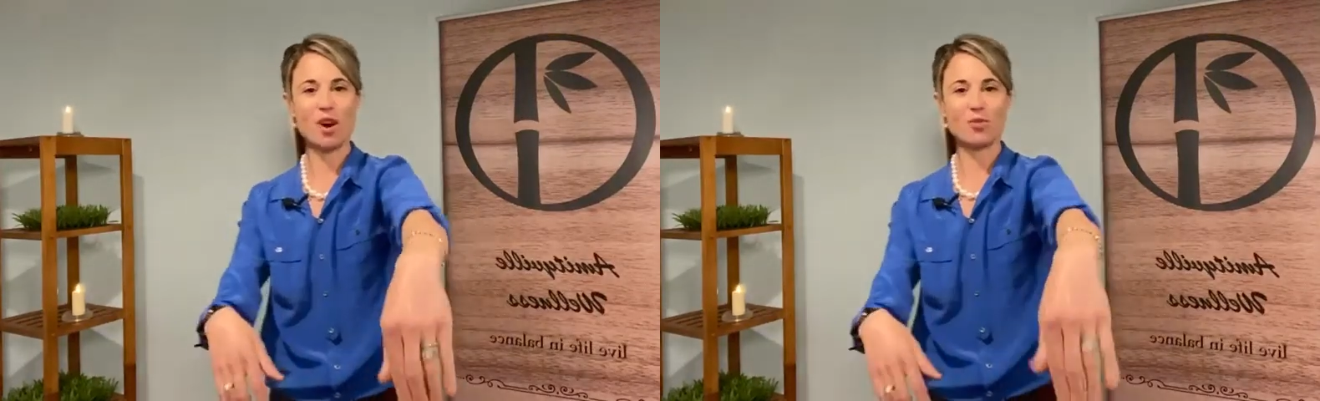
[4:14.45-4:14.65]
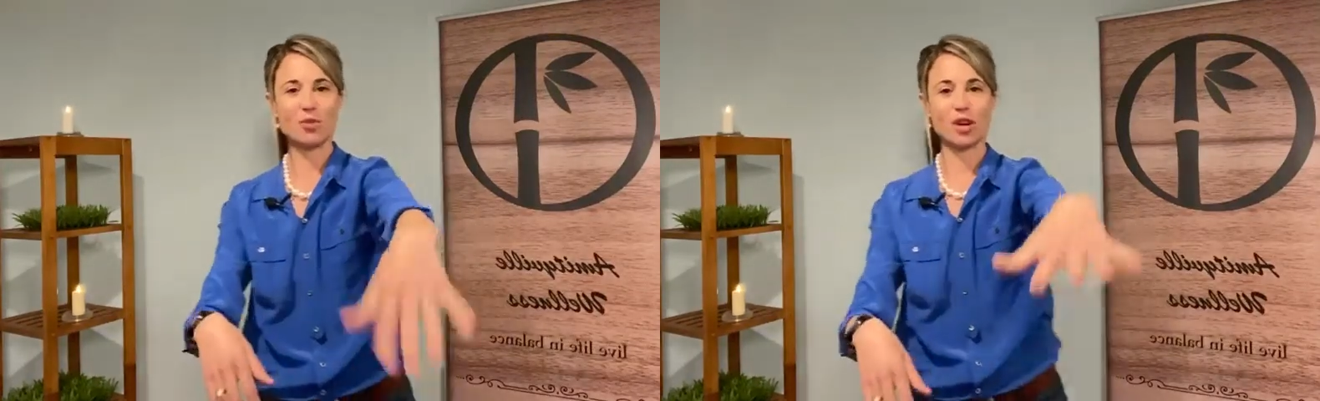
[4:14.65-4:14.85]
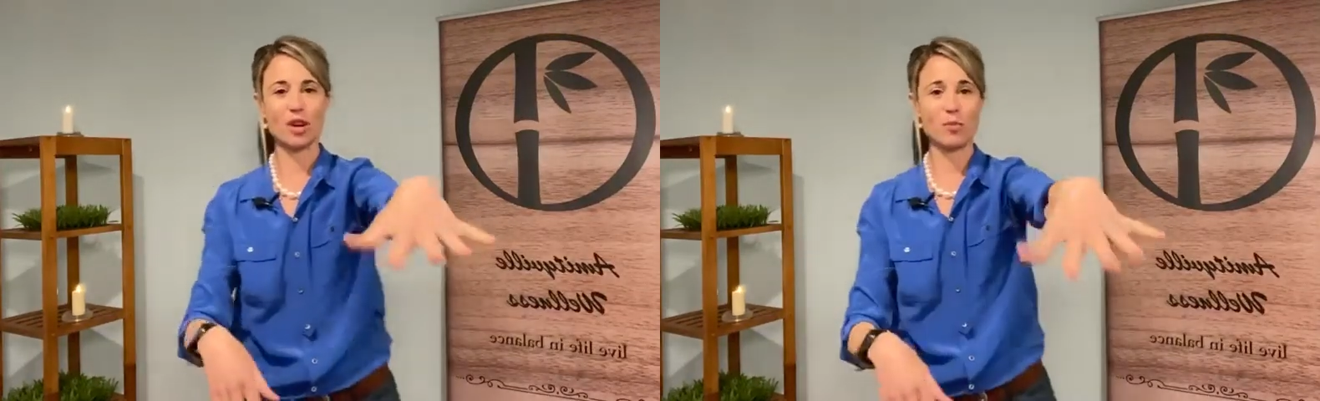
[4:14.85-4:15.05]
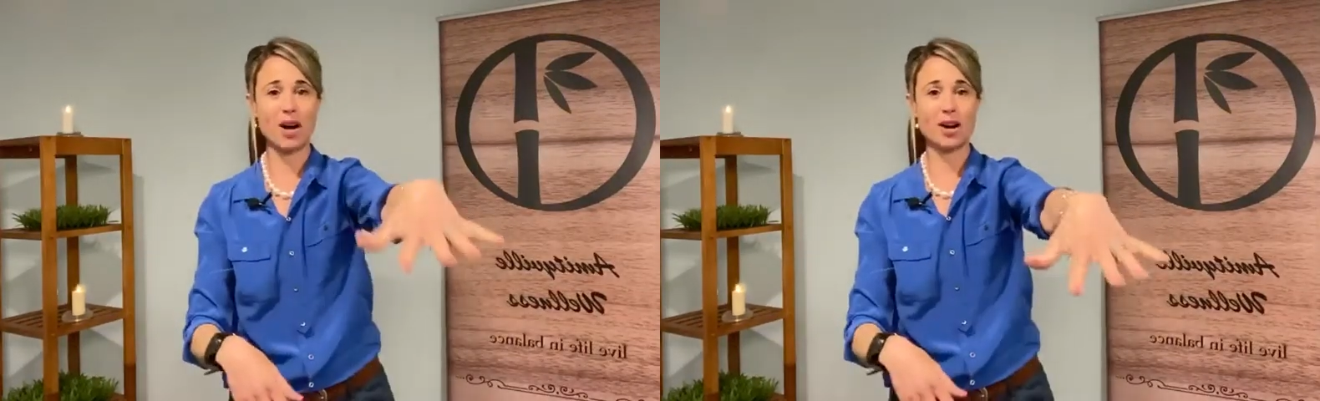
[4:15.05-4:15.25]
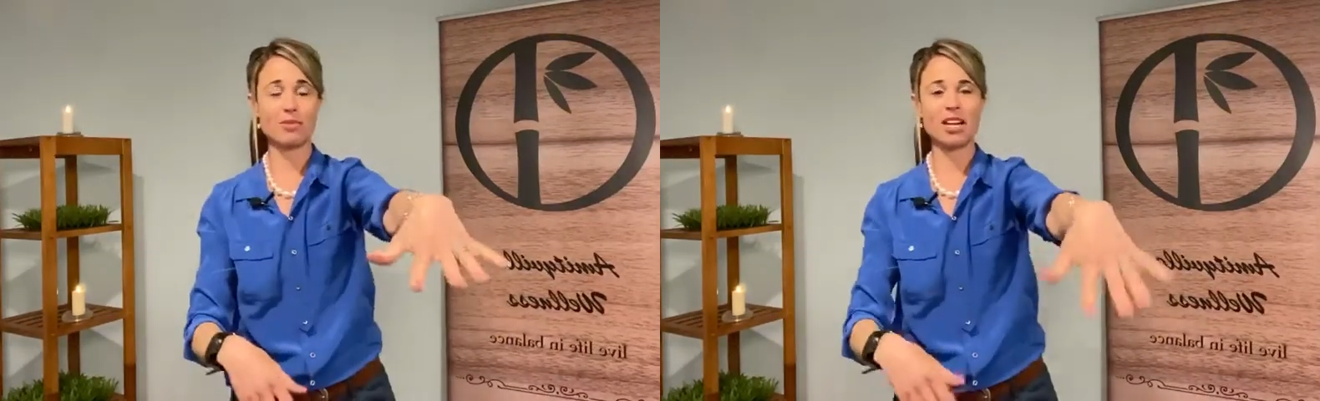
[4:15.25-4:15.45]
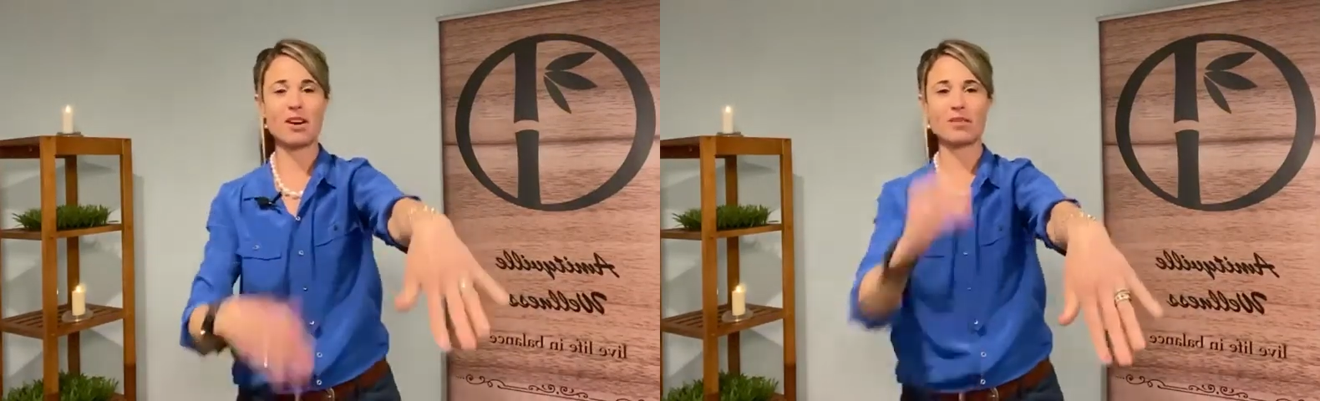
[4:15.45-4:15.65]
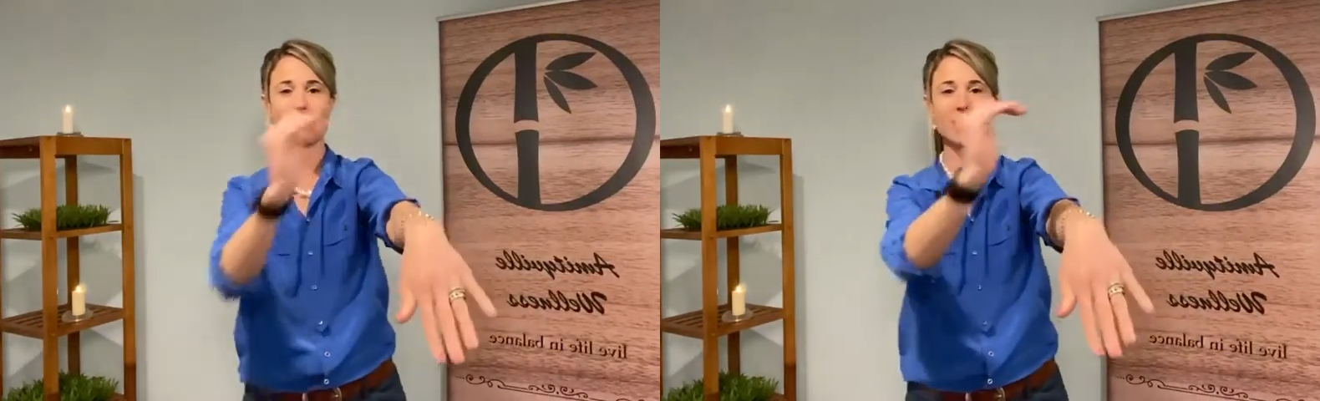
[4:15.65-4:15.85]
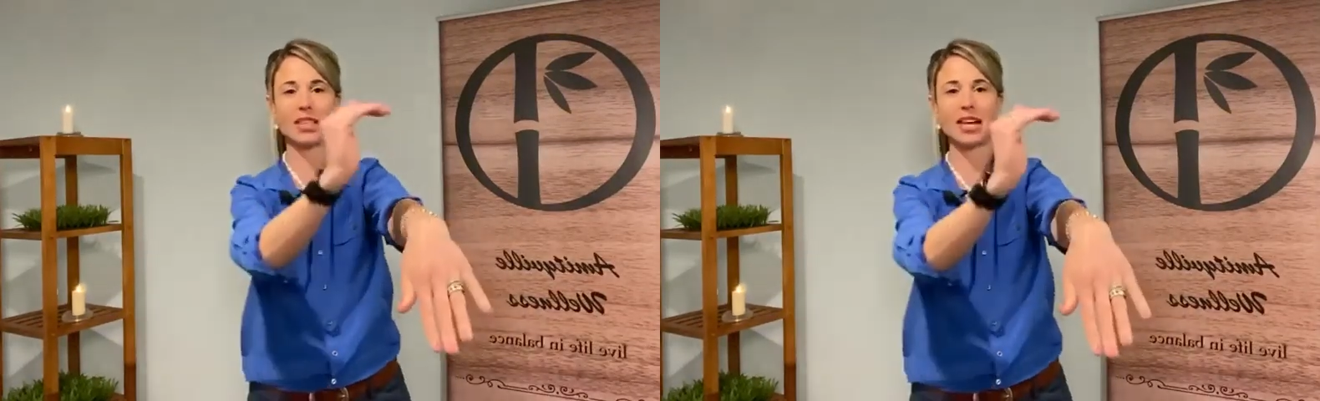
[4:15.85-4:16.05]
So we're going to go palm down,
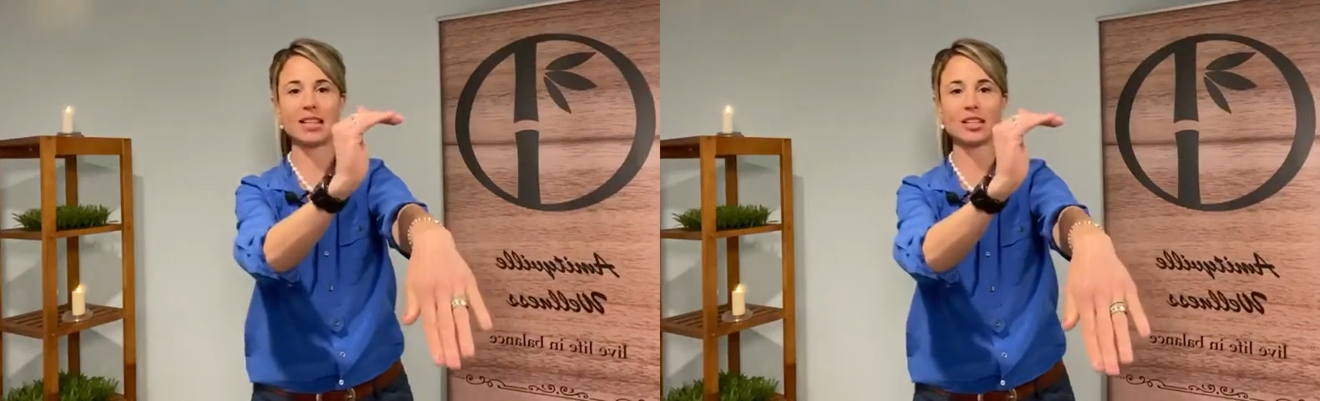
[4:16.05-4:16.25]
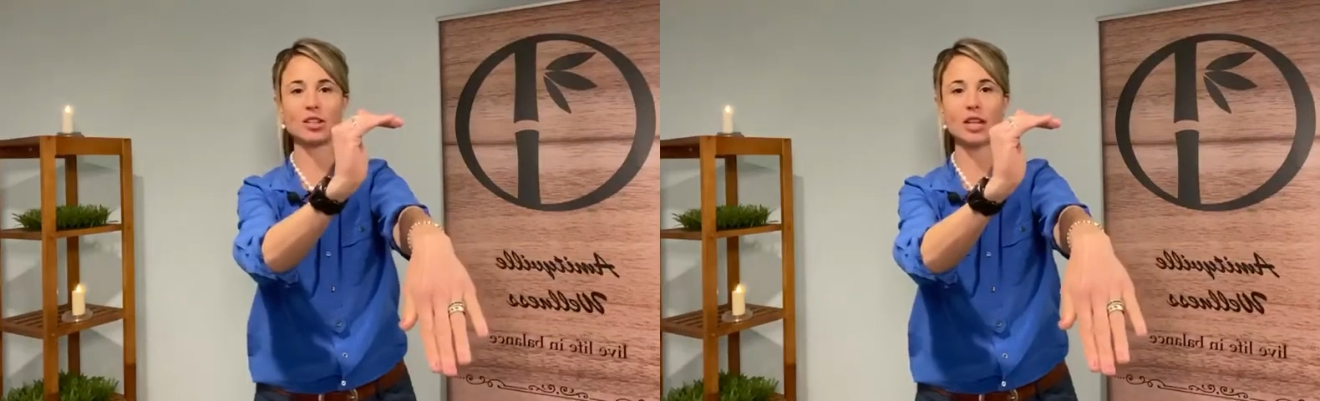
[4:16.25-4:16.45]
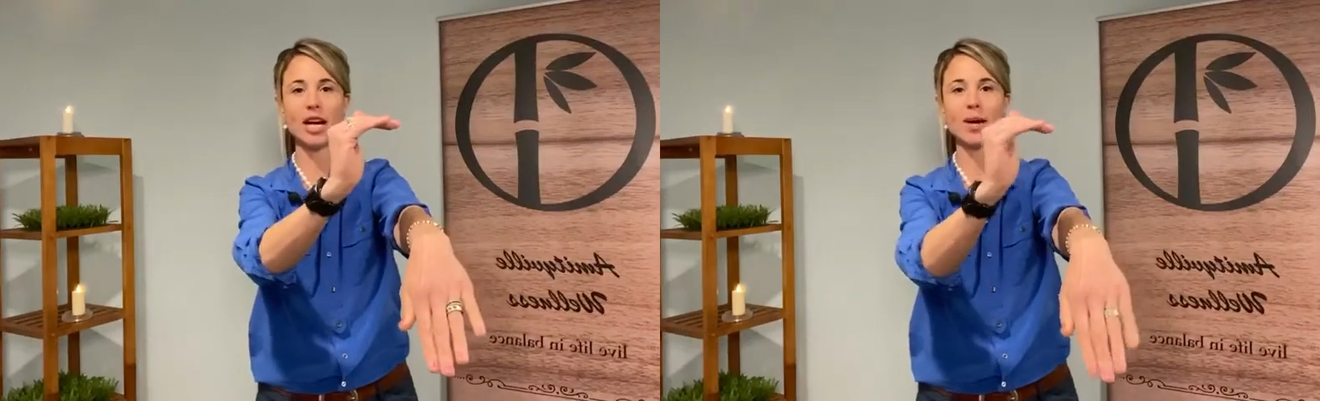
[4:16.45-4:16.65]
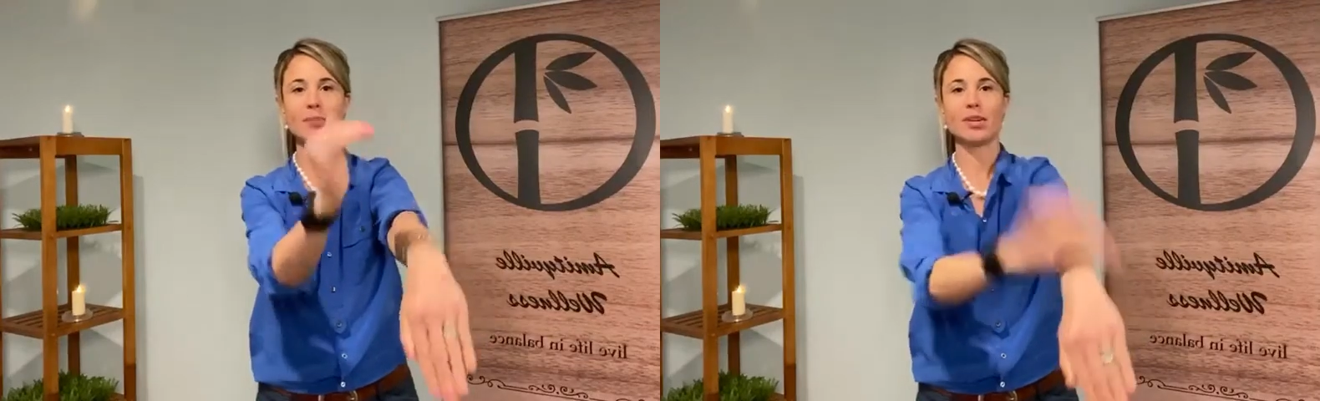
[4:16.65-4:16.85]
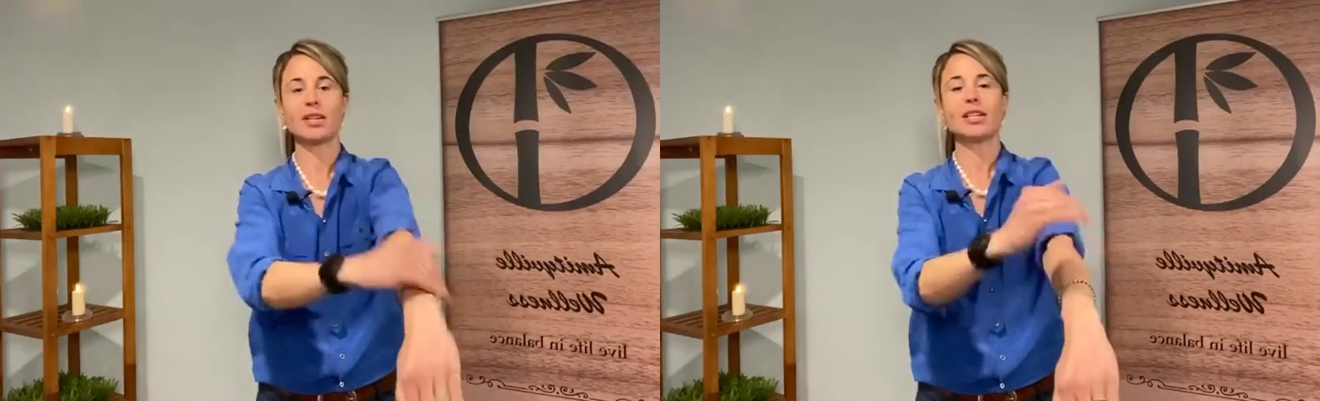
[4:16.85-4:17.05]
make that little cup,